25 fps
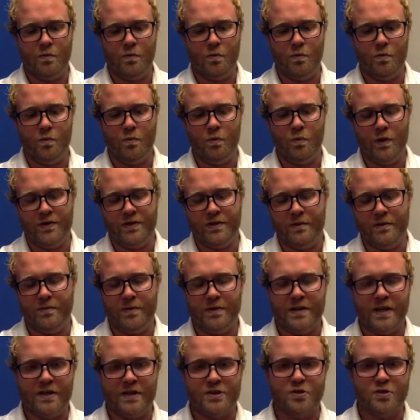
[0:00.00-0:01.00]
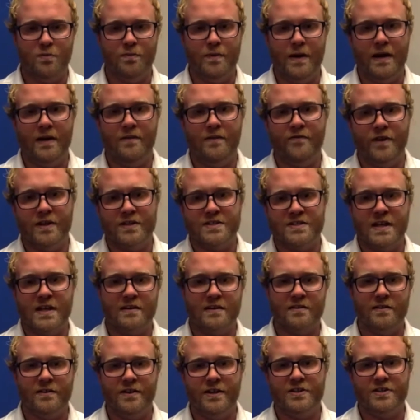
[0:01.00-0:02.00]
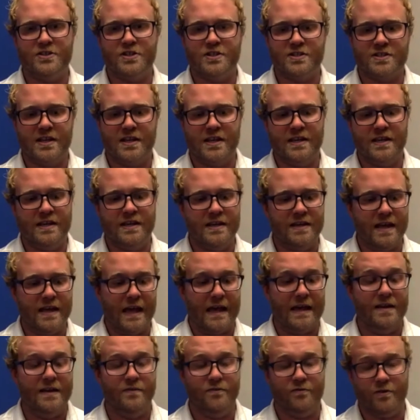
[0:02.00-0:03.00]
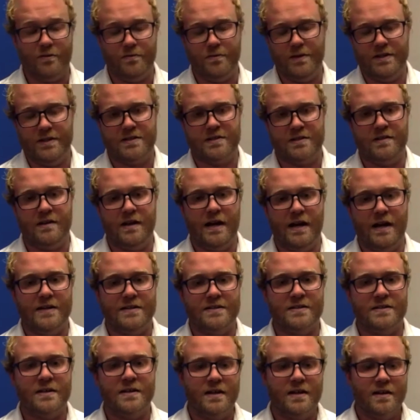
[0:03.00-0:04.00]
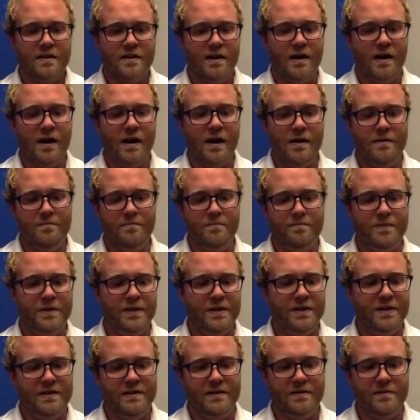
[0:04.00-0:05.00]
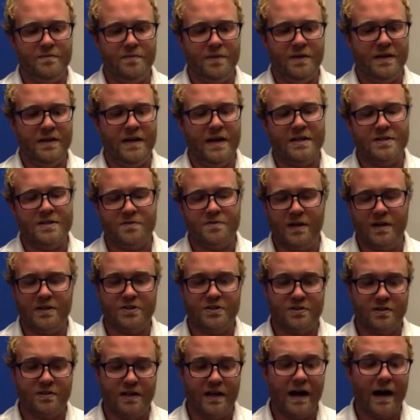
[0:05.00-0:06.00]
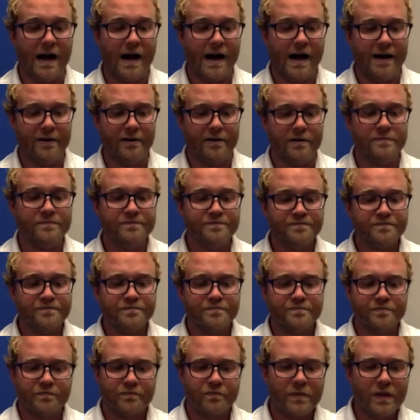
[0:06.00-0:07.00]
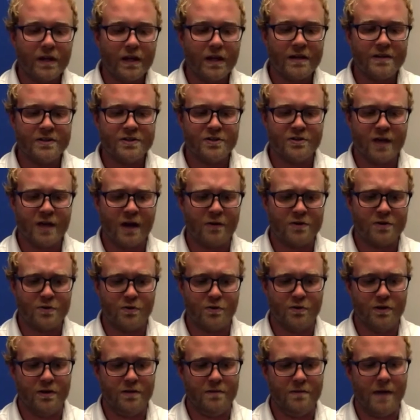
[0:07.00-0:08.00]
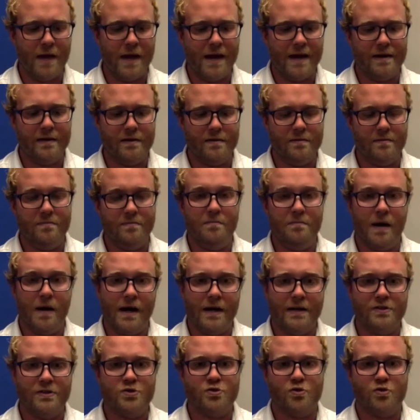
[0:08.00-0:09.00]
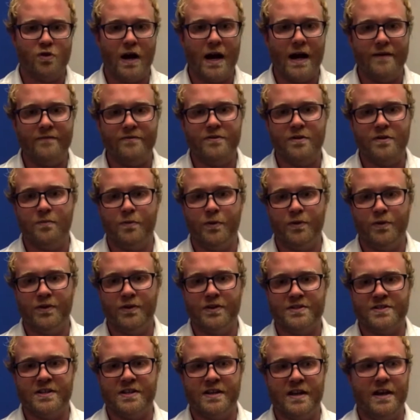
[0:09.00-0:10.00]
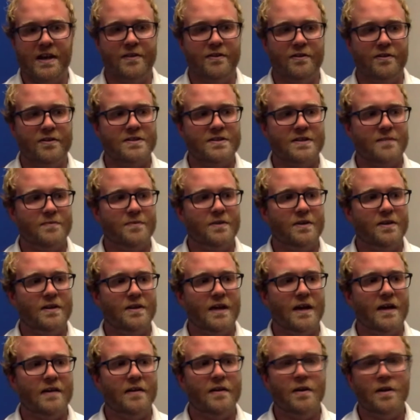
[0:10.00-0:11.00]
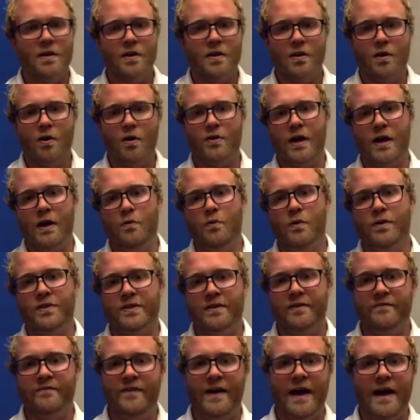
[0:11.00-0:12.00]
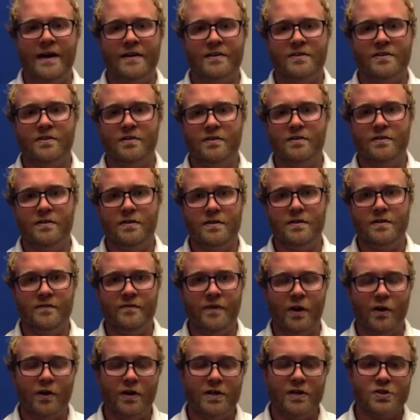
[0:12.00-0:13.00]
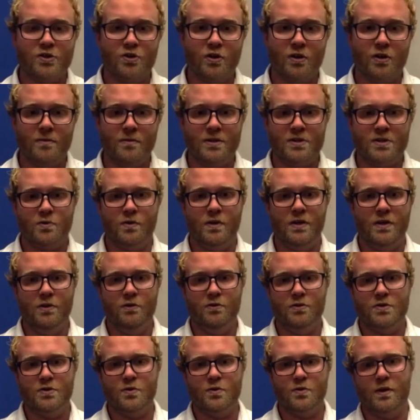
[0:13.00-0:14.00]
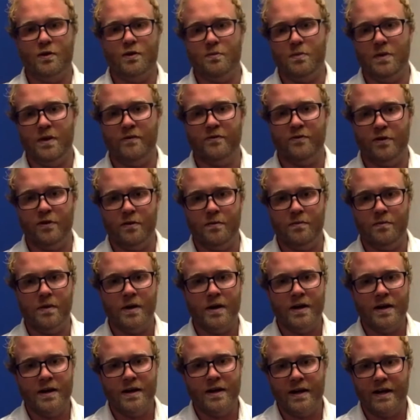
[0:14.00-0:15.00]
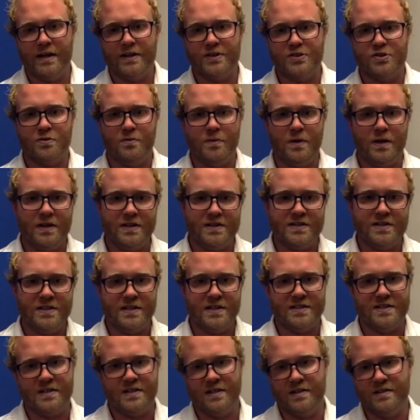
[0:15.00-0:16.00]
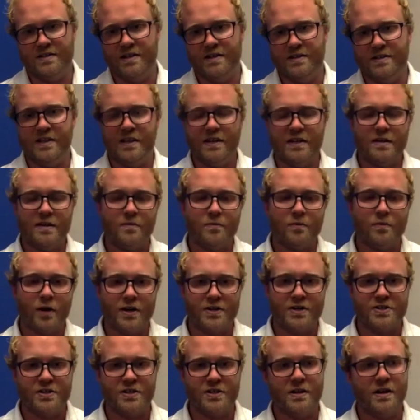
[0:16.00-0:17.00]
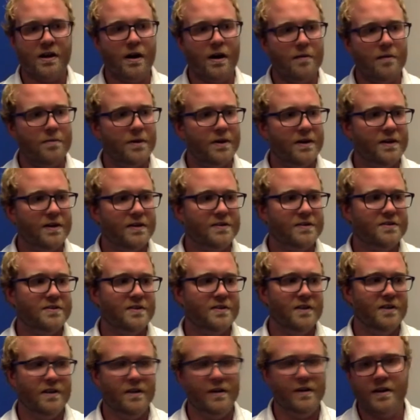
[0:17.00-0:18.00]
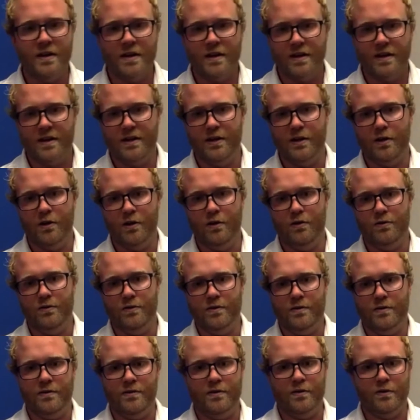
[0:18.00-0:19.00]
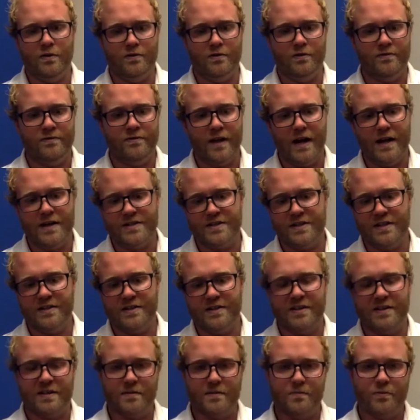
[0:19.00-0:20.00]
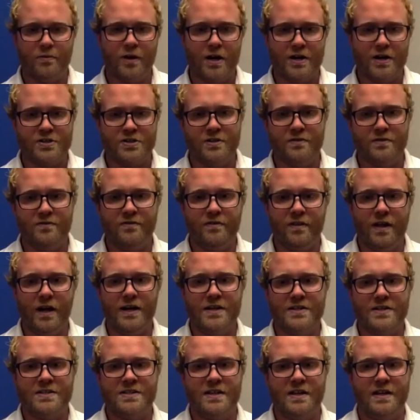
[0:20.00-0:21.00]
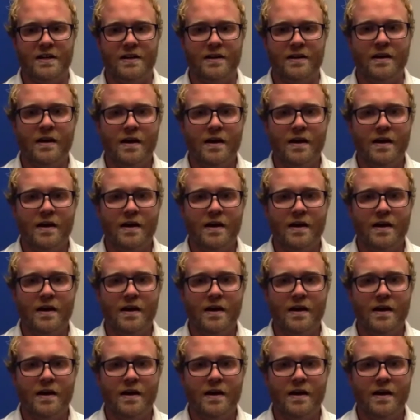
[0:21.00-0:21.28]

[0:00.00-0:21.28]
with the potential benefits that clinicians can gain from this class being exponentially higher. And so that was really my drive to put this together, as something that, okay, with the FAKTR, the various treatments we use, whether it be from instrument assisted to decompression cupping to, nerve flossing to compression flossing,